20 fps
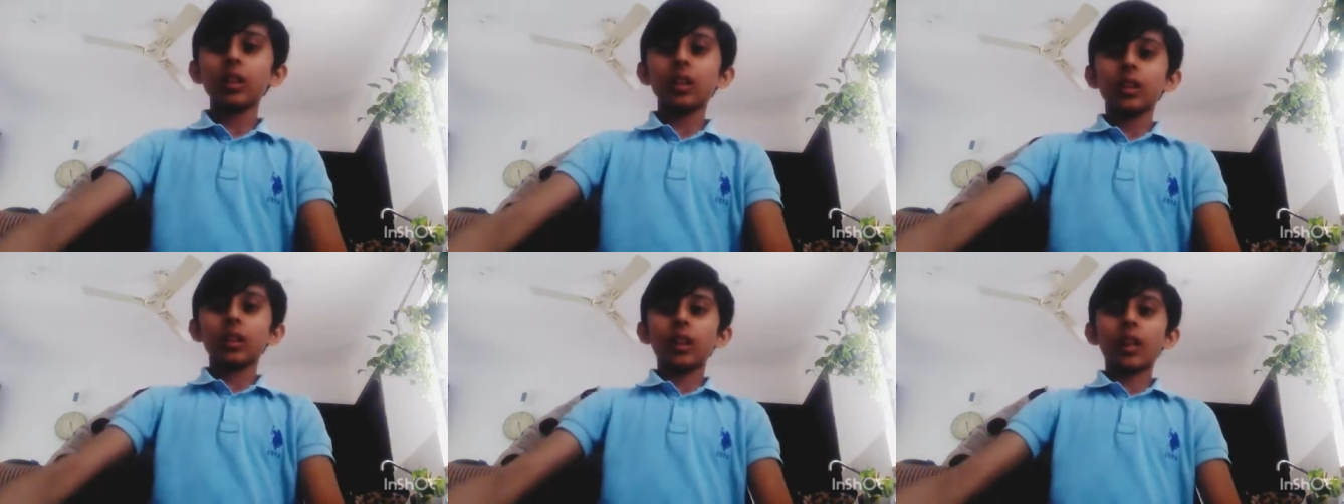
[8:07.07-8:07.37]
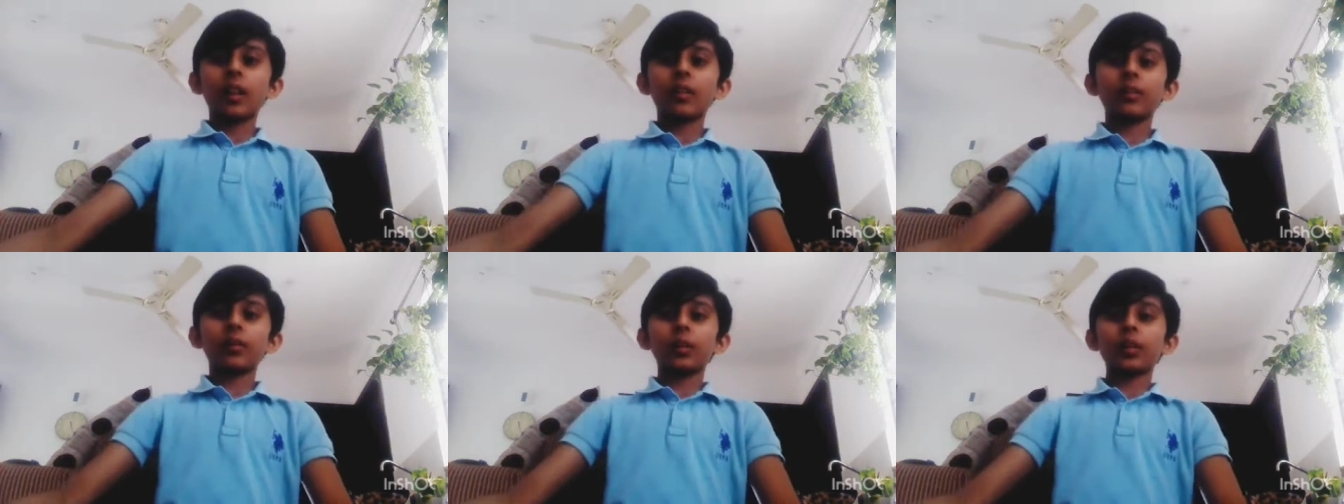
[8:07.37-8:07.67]

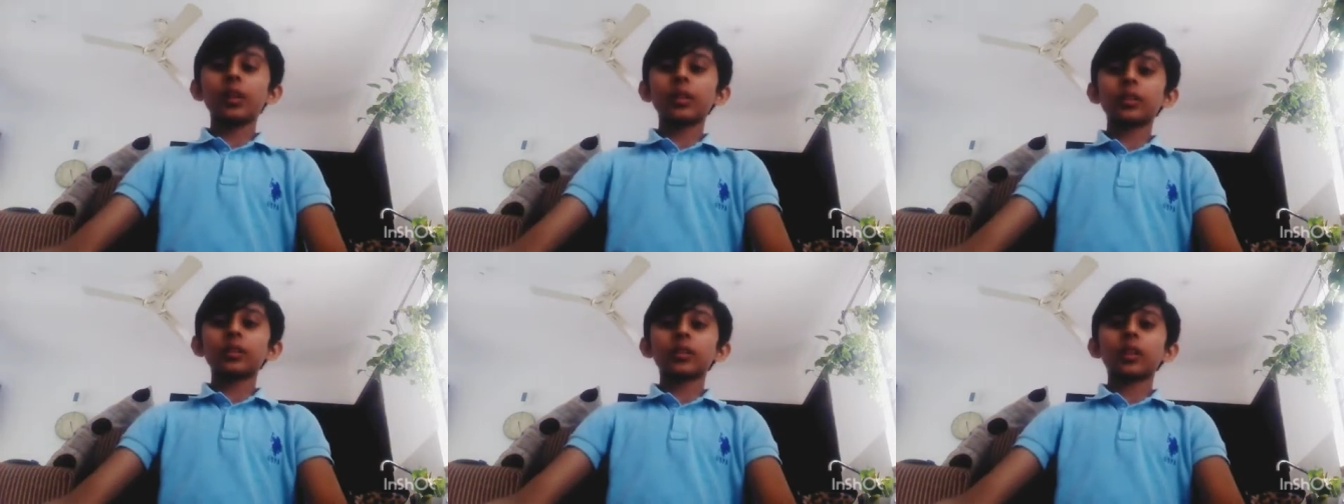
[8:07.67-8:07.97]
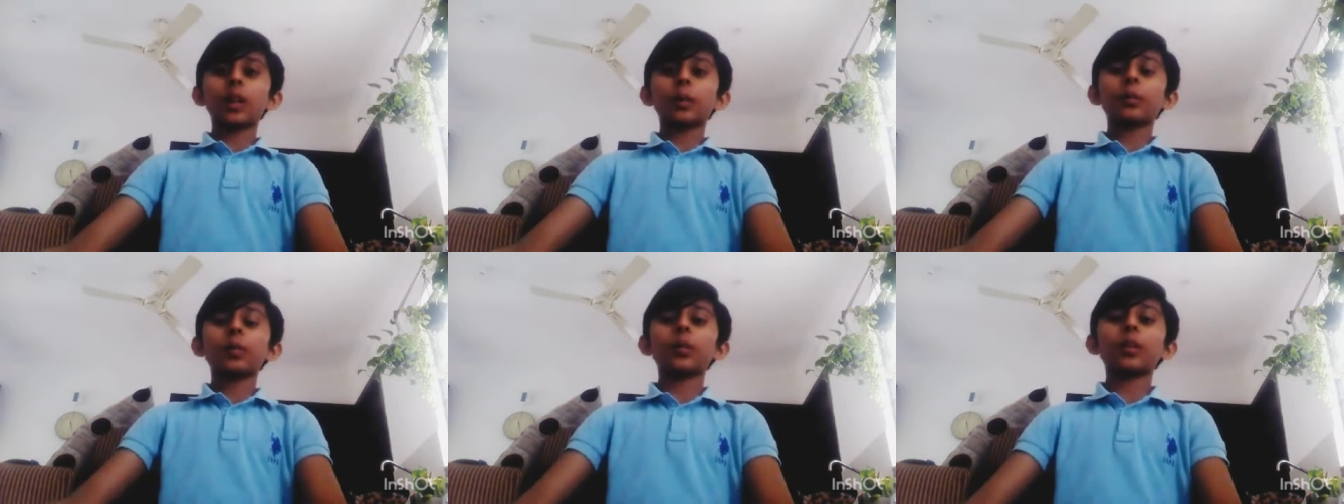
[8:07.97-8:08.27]

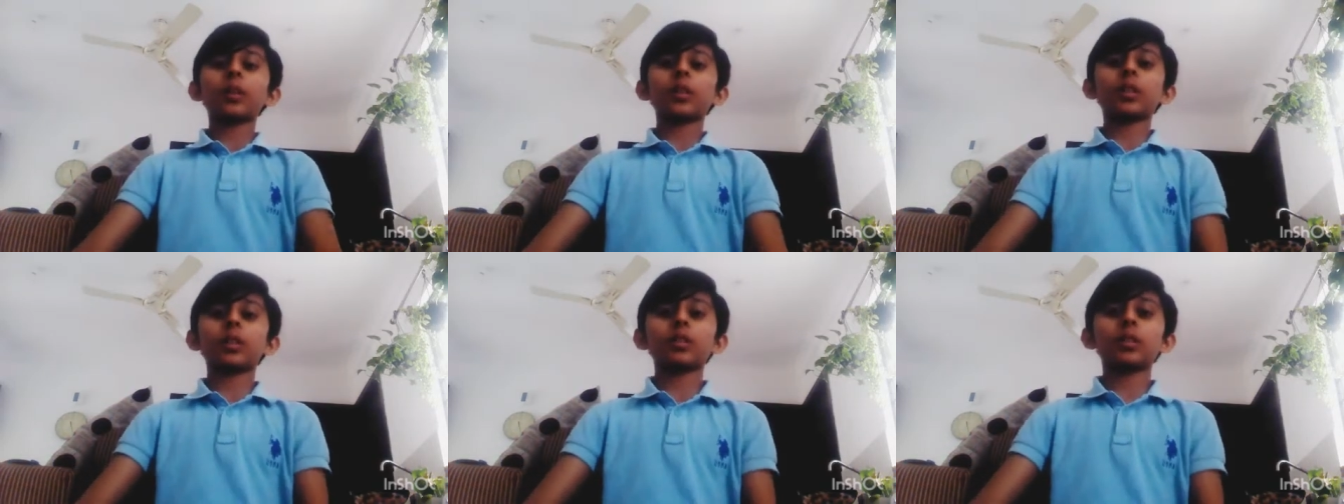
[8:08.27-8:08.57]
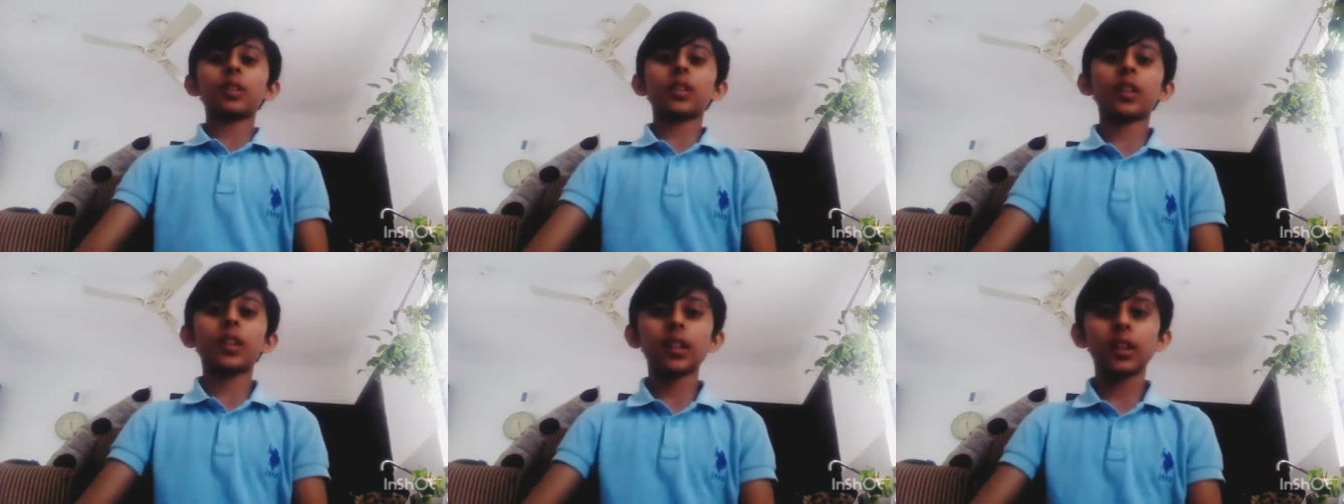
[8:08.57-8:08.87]
I'm going to
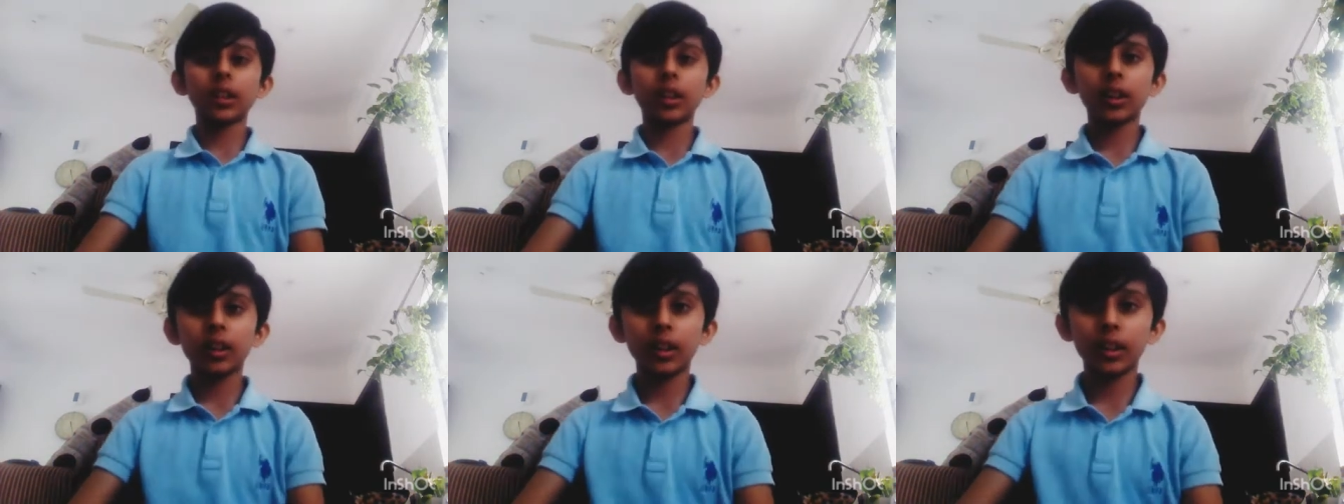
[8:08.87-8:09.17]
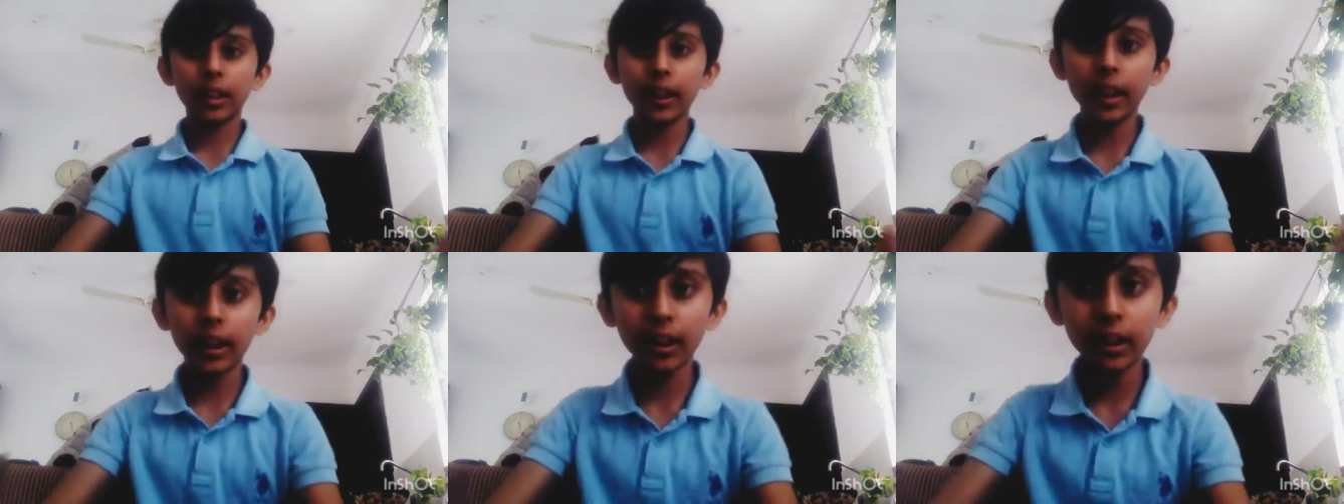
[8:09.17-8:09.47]

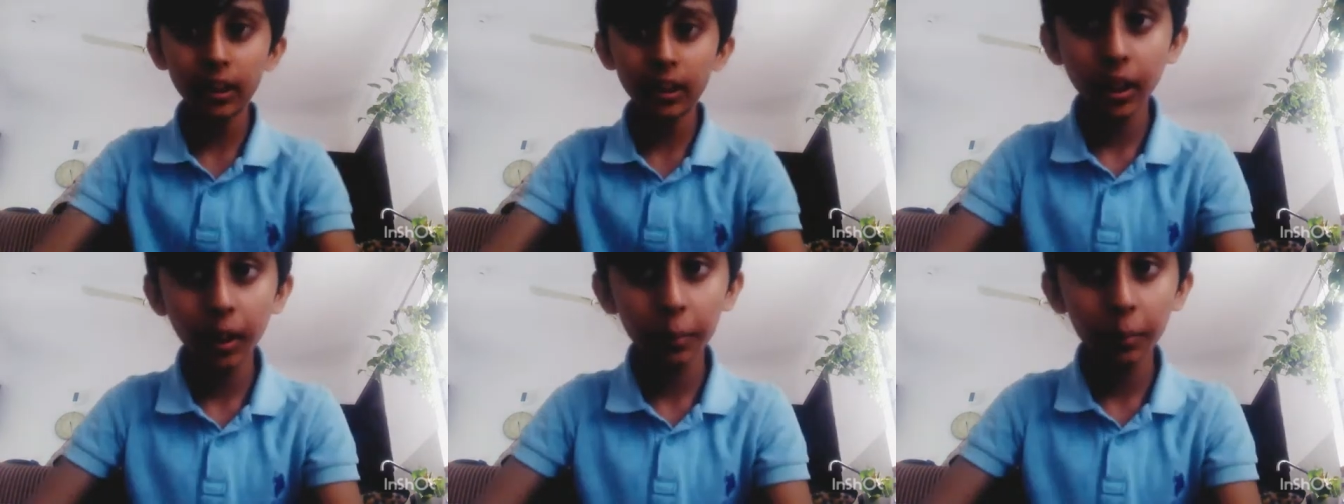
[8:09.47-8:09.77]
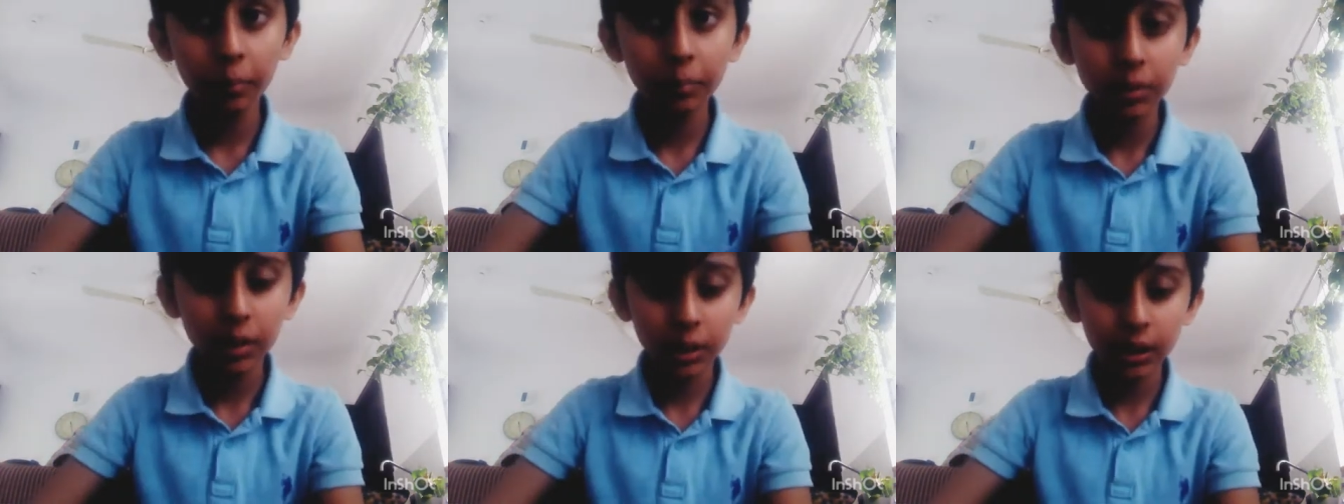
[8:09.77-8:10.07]
get
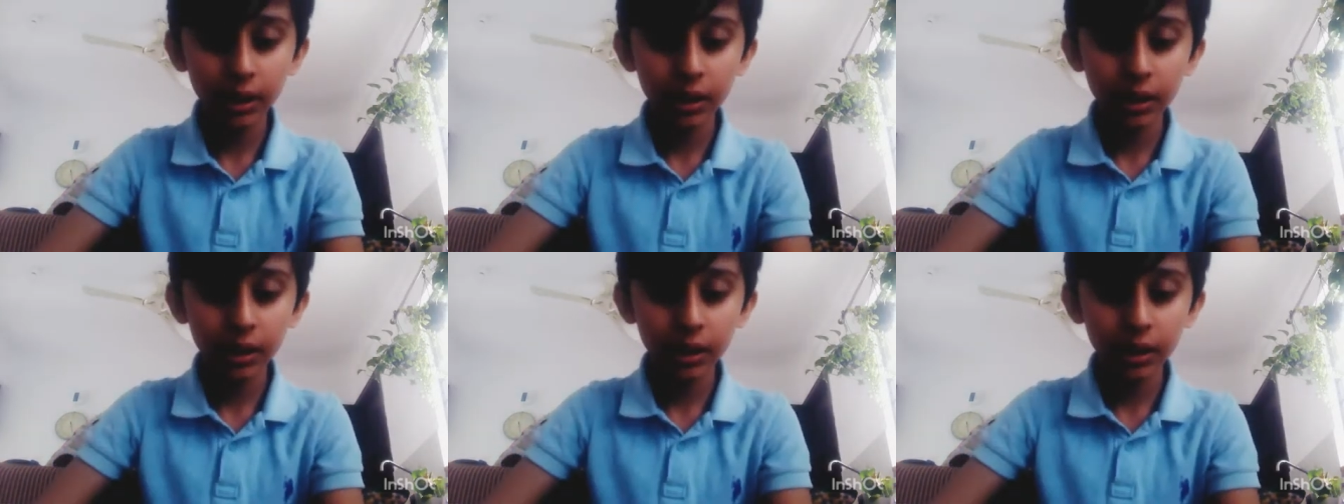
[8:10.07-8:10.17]
some